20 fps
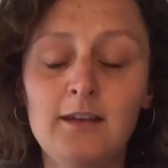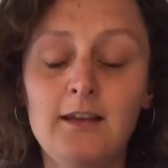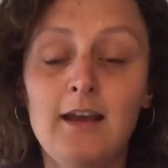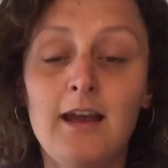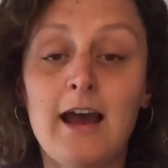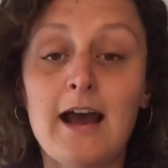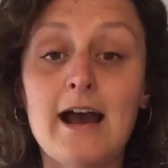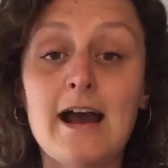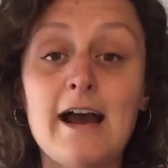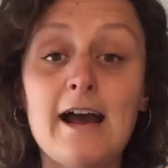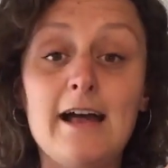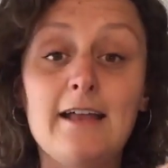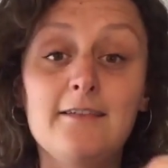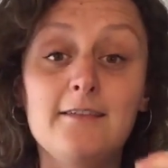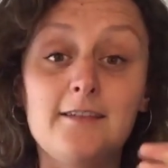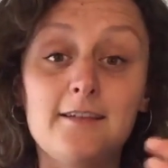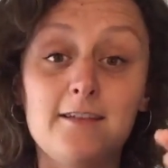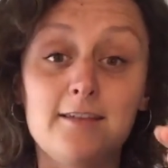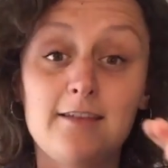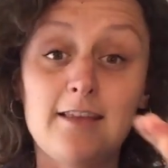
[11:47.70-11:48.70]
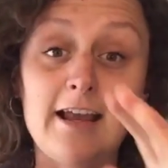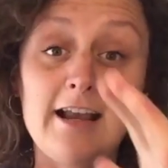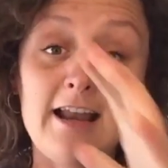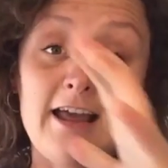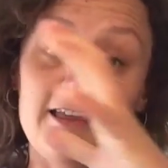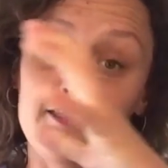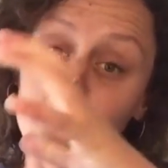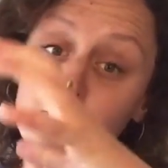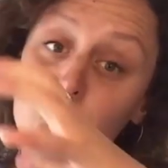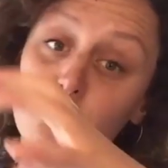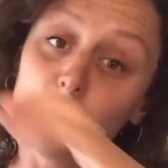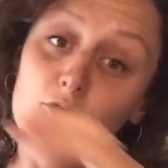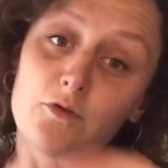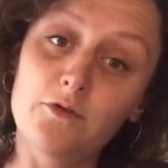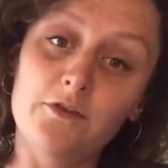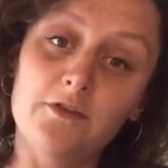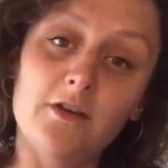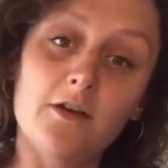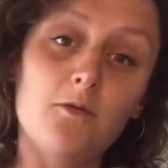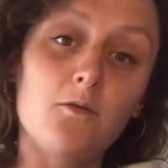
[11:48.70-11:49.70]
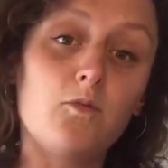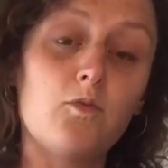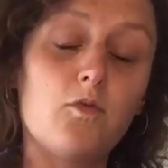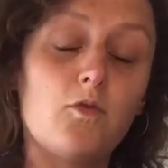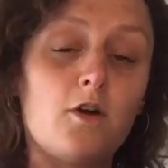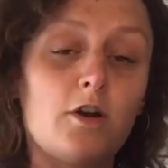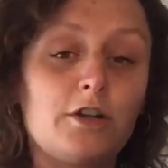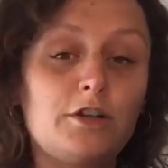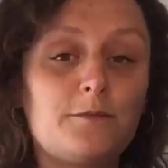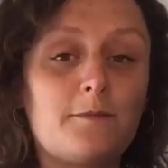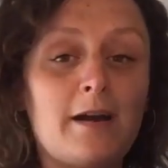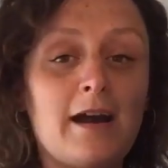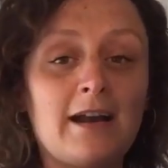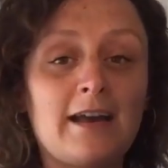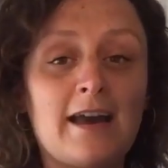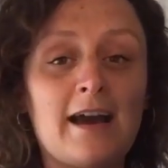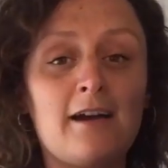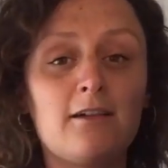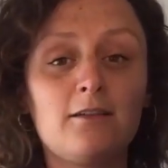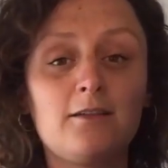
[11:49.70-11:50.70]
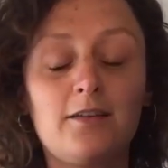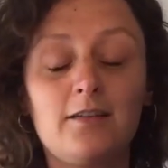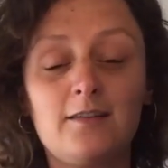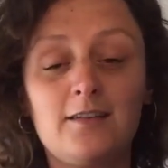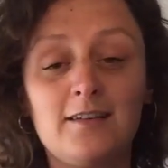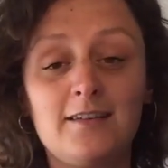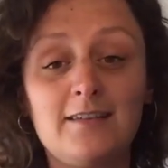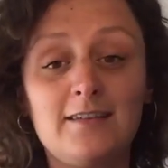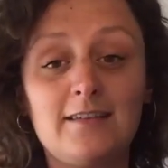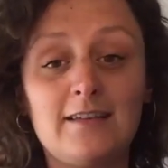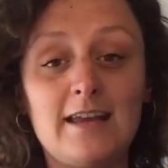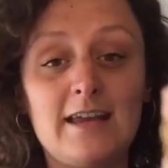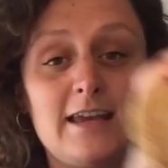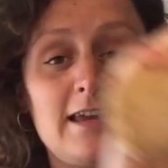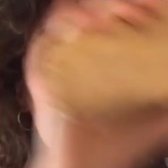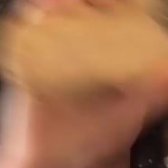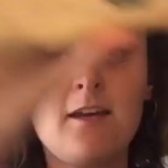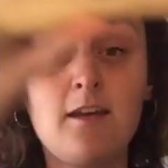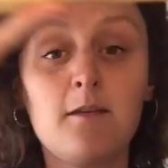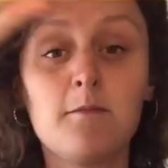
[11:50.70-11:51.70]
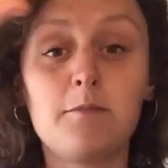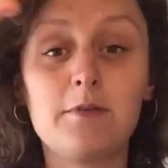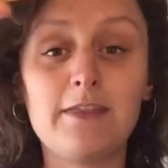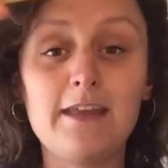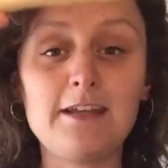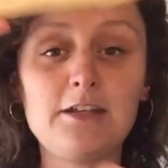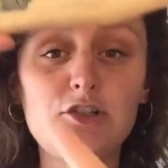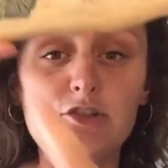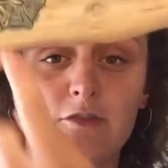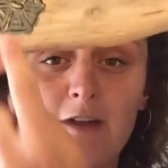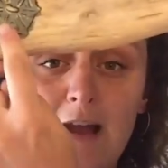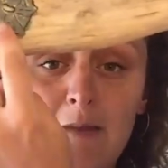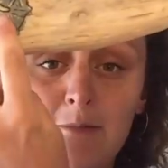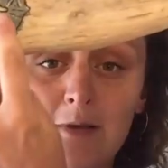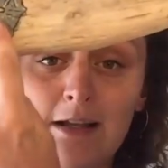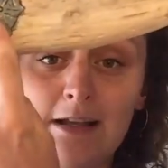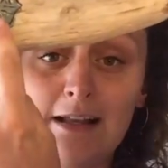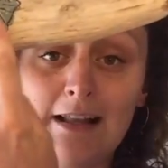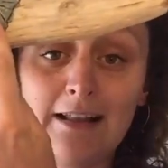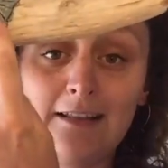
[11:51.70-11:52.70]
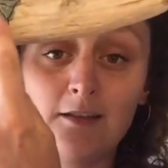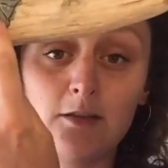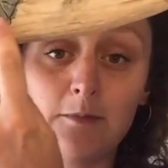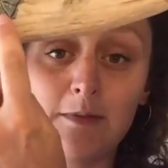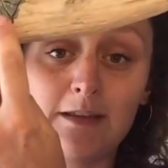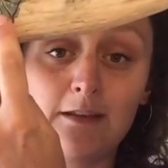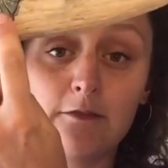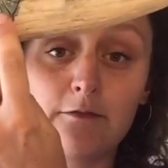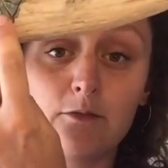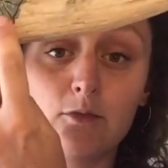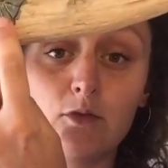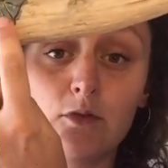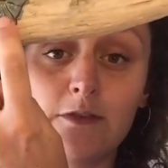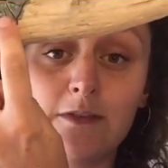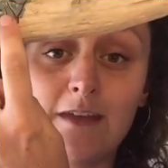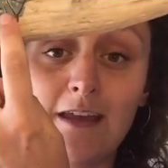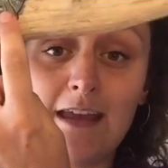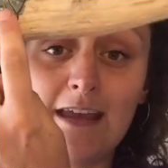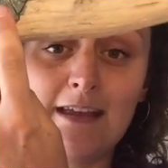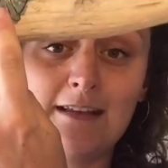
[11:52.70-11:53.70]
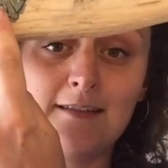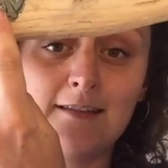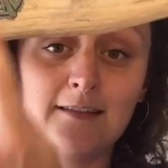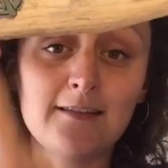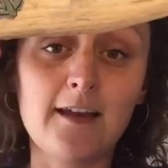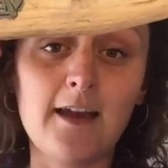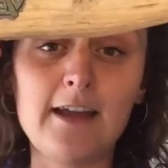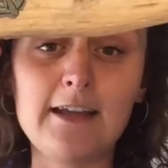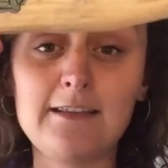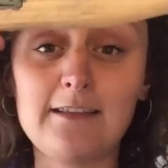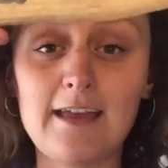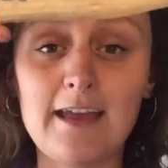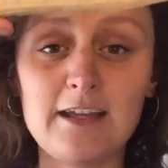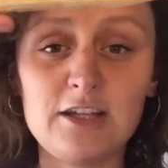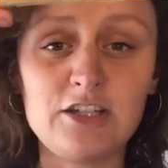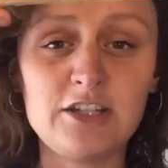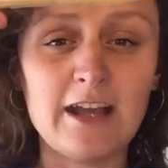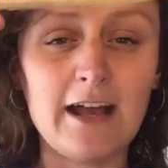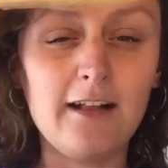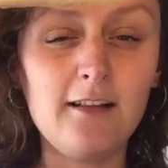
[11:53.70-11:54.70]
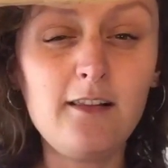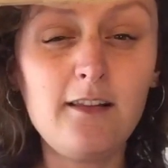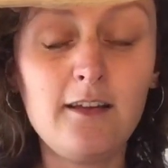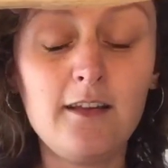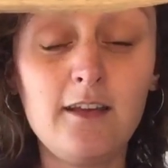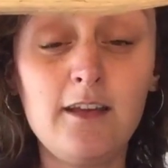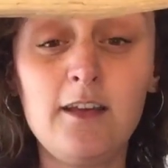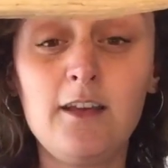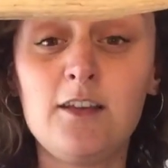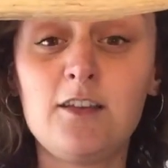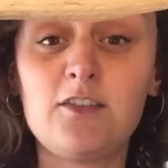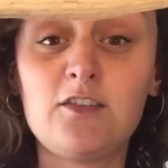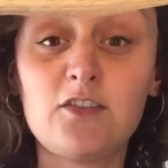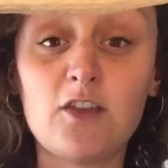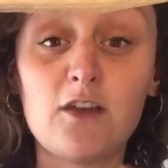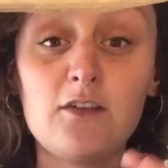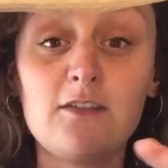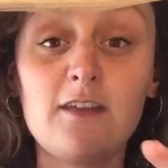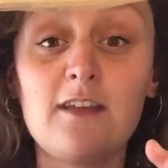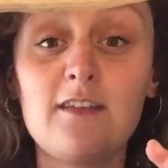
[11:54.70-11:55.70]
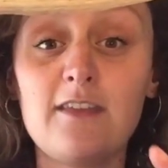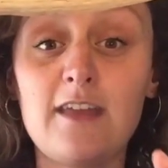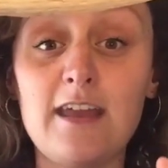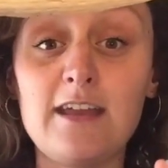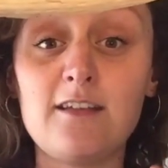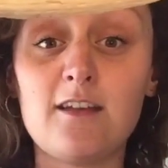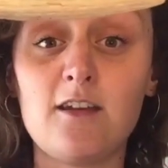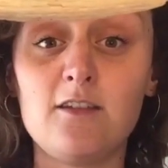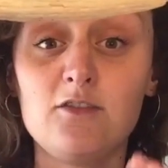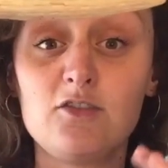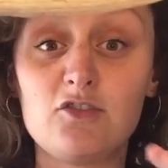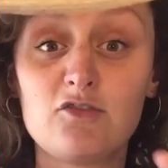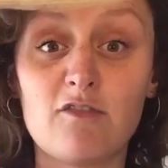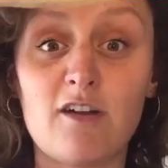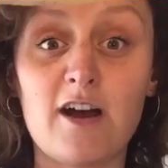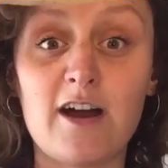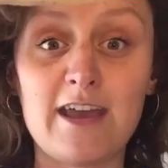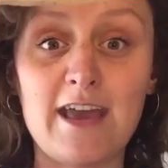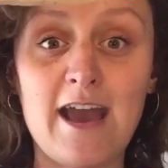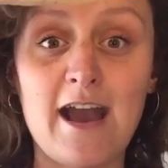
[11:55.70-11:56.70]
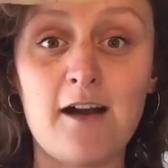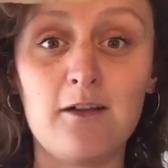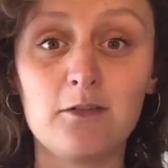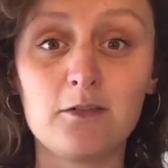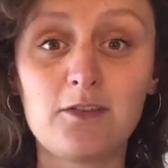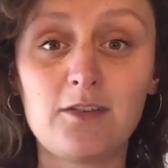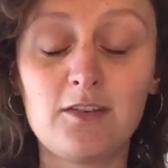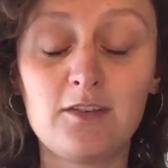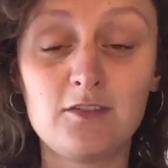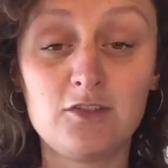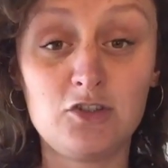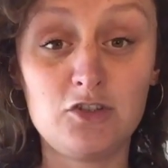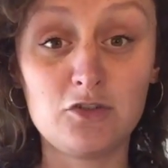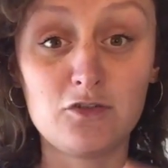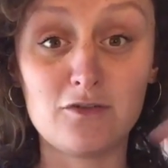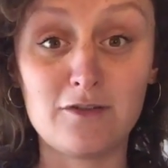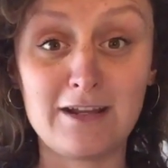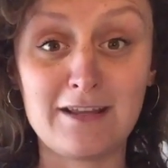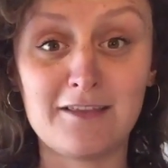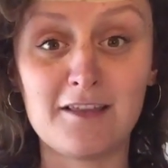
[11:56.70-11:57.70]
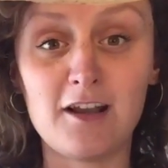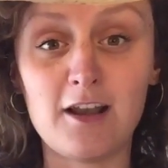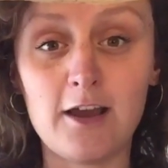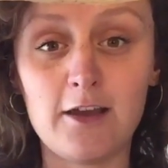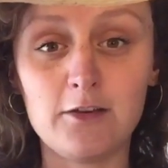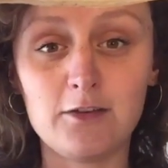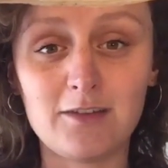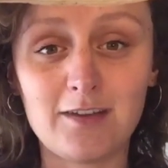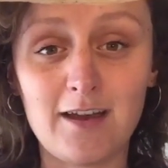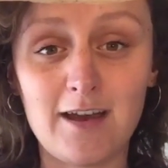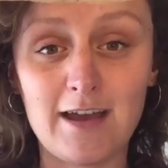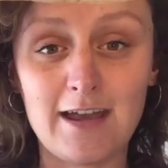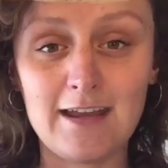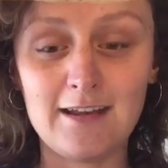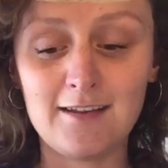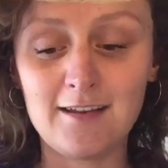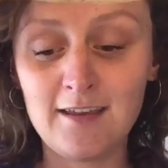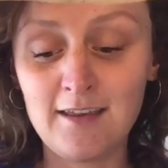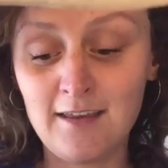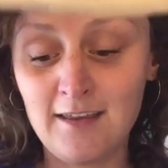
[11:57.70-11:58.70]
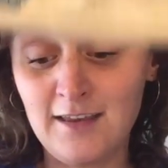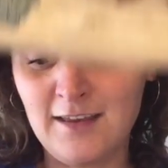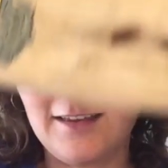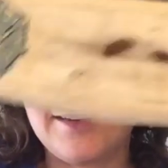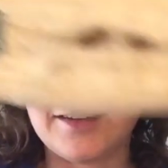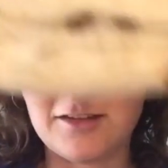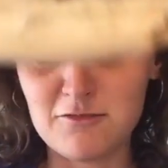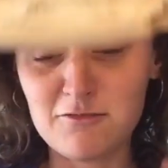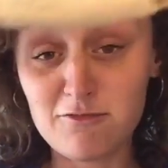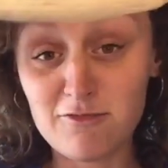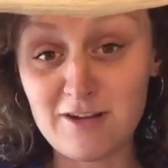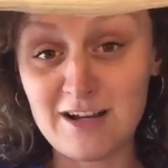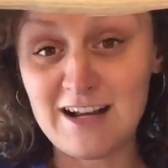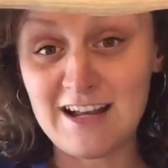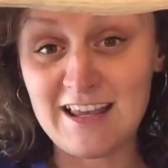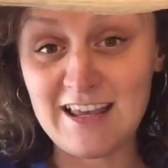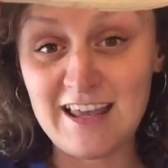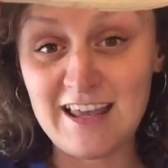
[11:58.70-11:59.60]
and they let the water wash back out to sea, but they trap a little bit of water inside their shell so that they don't dry out during the low tide. It's a really